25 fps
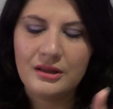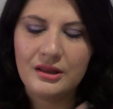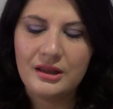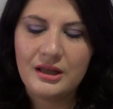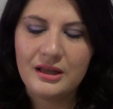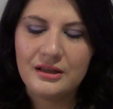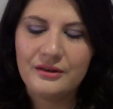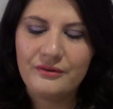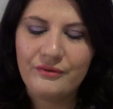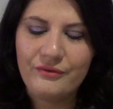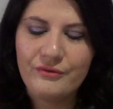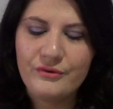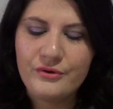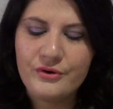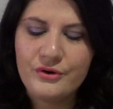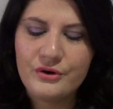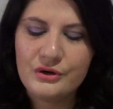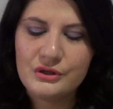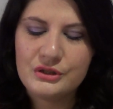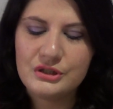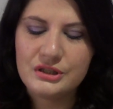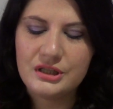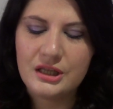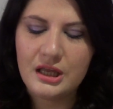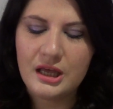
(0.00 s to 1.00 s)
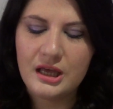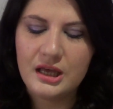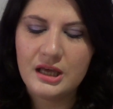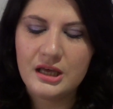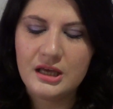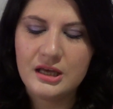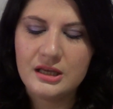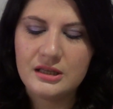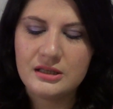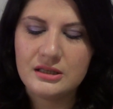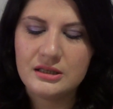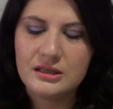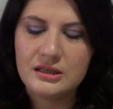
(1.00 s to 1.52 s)
that first,
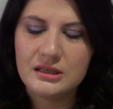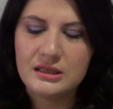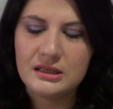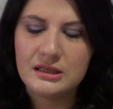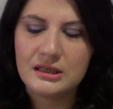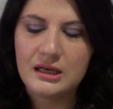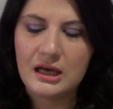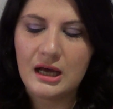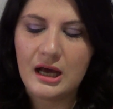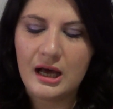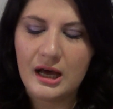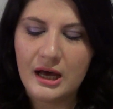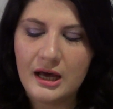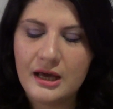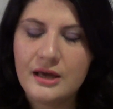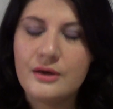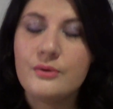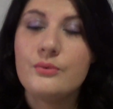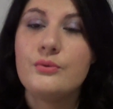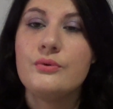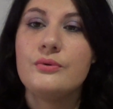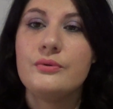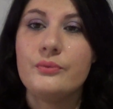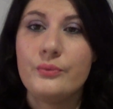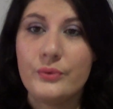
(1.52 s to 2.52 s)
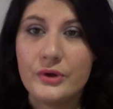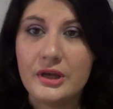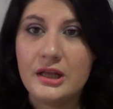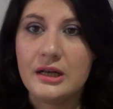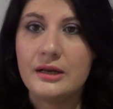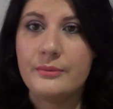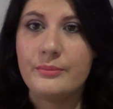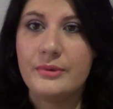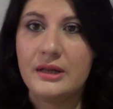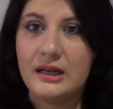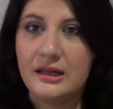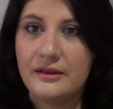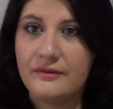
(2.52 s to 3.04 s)
and I
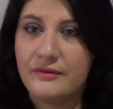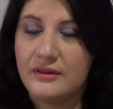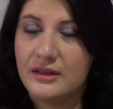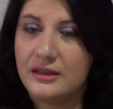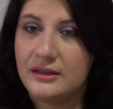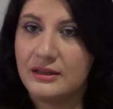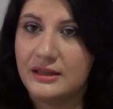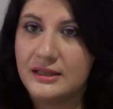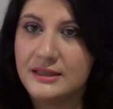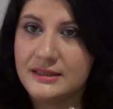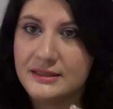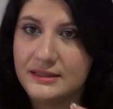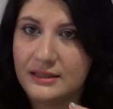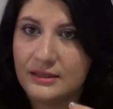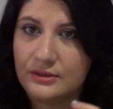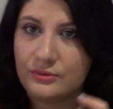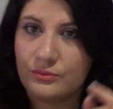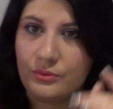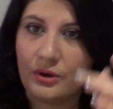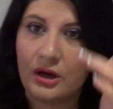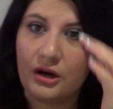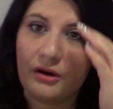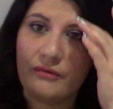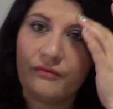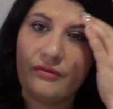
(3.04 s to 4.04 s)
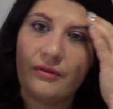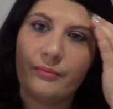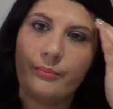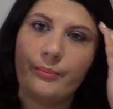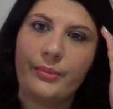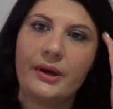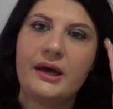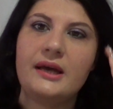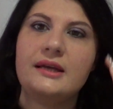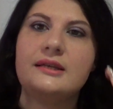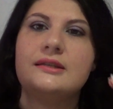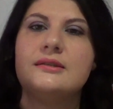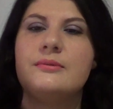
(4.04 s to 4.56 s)
really believe that this is one of the
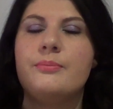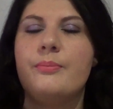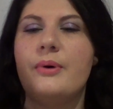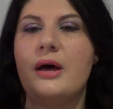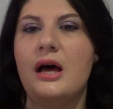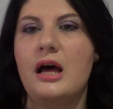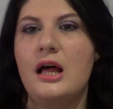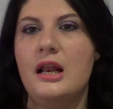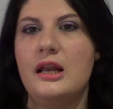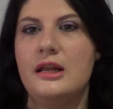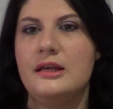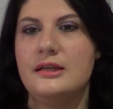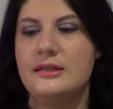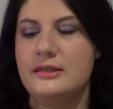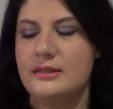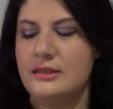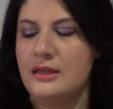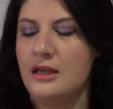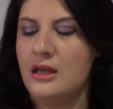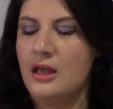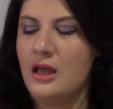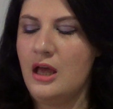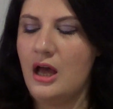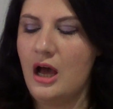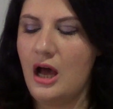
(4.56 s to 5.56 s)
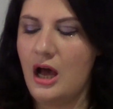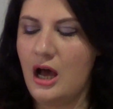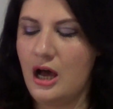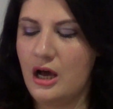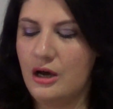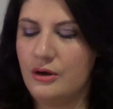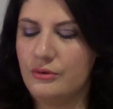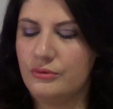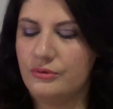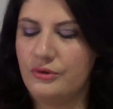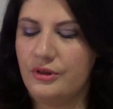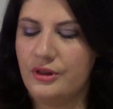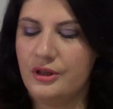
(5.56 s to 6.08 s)
best palettes
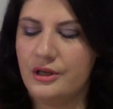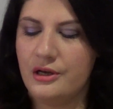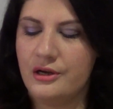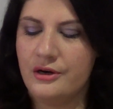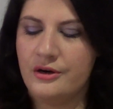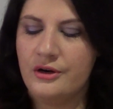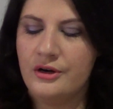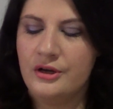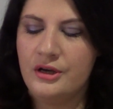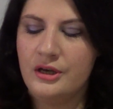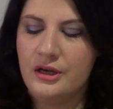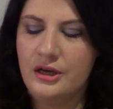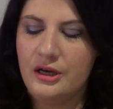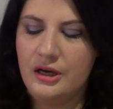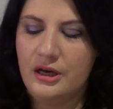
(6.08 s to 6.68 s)
out there,